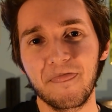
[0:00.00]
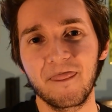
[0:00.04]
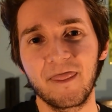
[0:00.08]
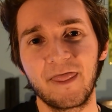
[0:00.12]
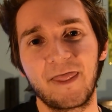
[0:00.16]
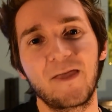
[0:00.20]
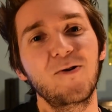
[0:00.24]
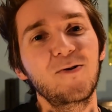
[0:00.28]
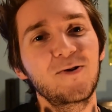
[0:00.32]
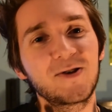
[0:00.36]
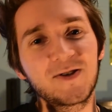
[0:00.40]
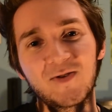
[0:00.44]

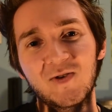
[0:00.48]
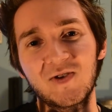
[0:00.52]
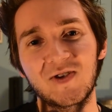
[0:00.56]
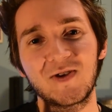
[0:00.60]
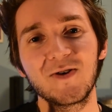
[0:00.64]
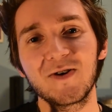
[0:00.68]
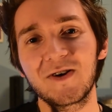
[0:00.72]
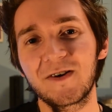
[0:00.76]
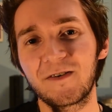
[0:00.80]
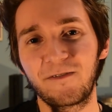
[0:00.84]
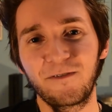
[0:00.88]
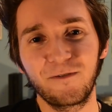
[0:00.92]
Those
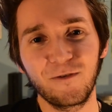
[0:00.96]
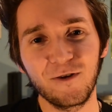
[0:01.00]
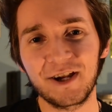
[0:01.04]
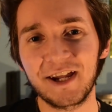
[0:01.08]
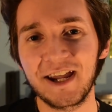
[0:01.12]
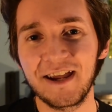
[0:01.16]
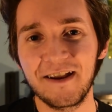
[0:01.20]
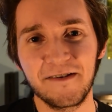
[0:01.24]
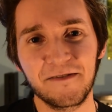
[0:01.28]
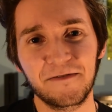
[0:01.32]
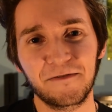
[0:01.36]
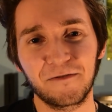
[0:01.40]
took
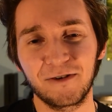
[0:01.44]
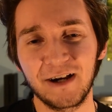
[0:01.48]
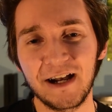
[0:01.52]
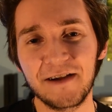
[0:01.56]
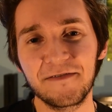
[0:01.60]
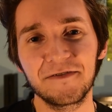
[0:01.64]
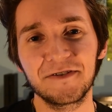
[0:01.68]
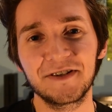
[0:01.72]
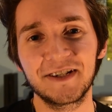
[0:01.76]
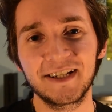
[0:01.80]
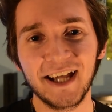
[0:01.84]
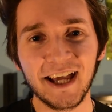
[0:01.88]
frickin'
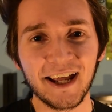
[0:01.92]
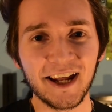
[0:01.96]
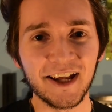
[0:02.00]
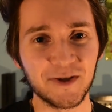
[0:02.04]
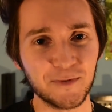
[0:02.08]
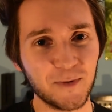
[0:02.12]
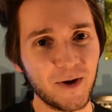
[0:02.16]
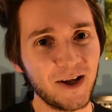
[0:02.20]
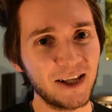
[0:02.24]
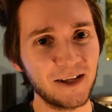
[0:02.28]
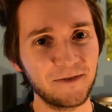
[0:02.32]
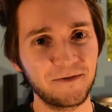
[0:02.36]
forever to get
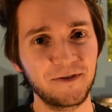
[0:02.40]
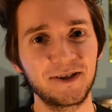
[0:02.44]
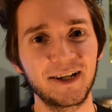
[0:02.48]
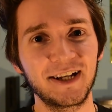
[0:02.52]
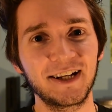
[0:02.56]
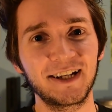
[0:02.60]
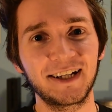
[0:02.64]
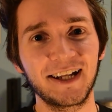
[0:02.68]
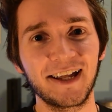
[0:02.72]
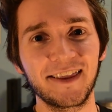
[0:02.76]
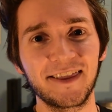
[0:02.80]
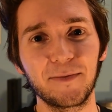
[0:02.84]
as well if you
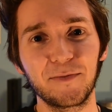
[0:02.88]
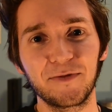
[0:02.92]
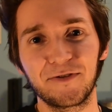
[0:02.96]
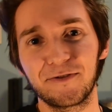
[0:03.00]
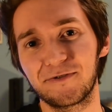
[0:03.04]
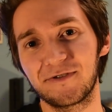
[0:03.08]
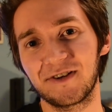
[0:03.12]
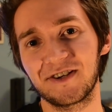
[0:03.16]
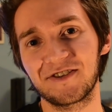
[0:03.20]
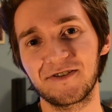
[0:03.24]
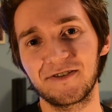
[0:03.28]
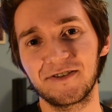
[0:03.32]
didn't get them
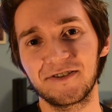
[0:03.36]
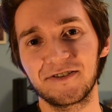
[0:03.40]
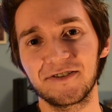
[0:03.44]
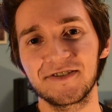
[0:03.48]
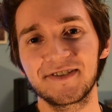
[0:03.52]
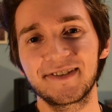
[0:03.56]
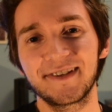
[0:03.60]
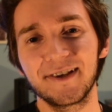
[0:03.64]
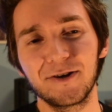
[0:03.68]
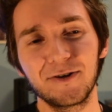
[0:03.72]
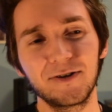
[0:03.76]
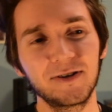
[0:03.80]
through Treasure Hunter,
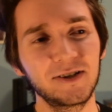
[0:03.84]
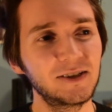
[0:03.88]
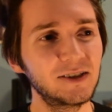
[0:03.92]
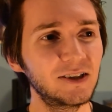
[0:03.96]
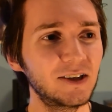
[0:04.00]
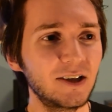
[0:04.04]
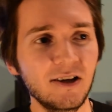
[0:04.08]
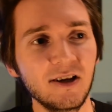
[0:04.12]
so